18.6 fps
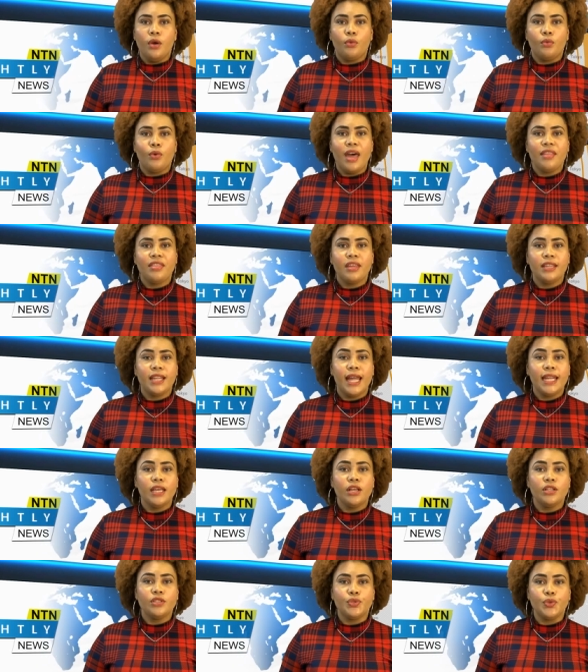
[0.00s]
rather
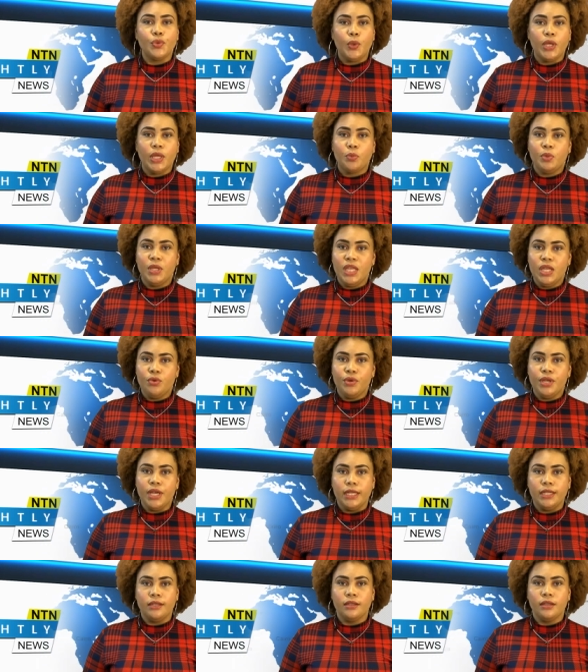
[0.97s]
than a two-week
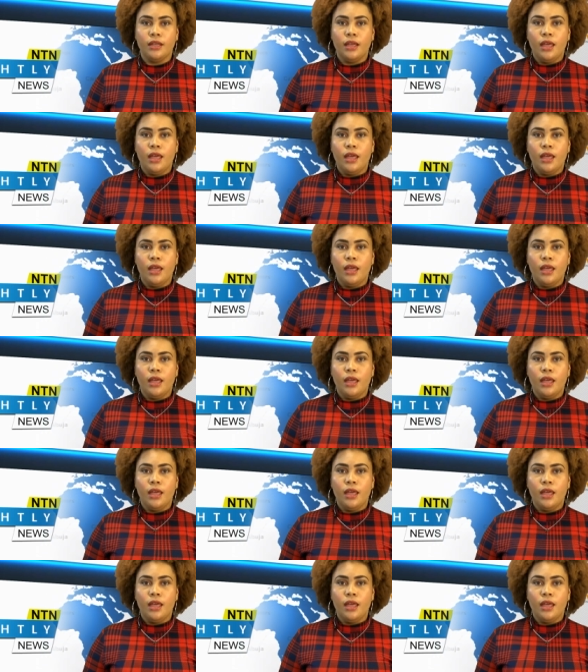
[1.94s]
period.